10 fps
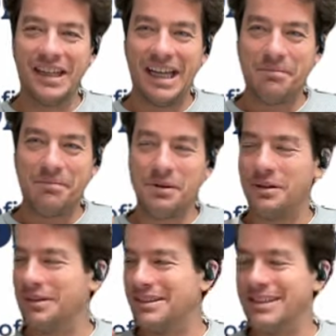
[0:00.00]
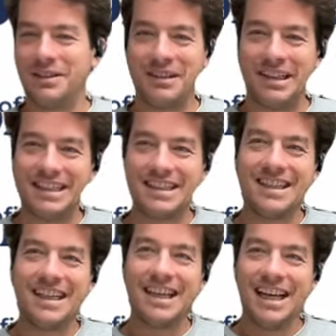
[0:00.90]
APO, on steroids,
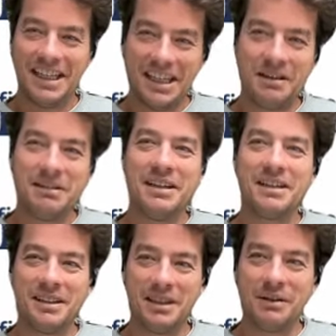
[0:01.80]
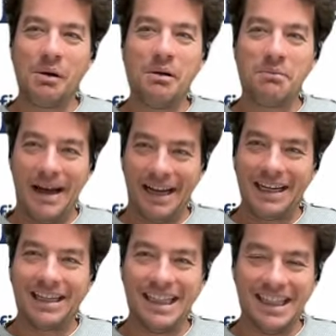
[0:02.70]
and now they're going
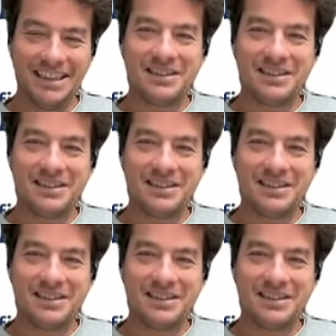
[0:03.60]
back clean.